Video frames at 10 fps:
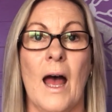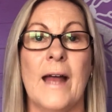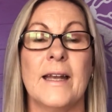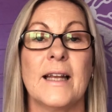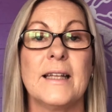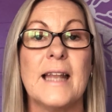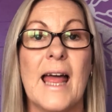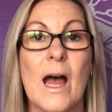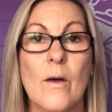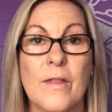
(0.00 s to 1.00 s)
and
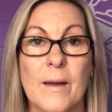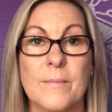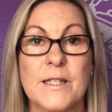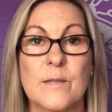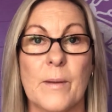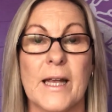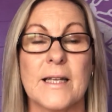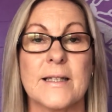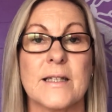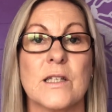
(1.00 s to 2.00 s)
allow them
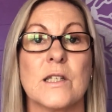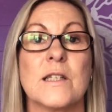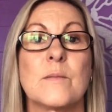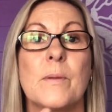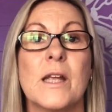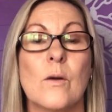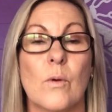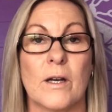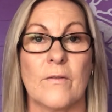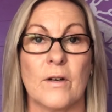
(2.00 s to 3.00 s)
space to speak
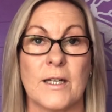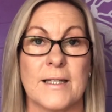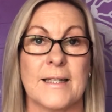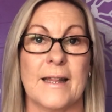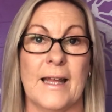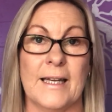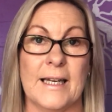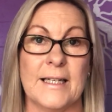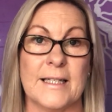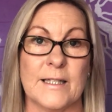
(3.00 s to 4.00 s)
whatever it is that they
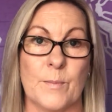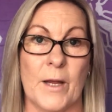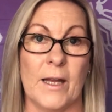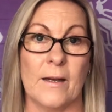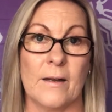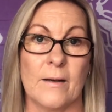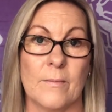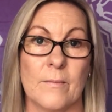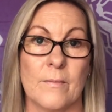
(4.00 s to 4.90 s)
need to speak.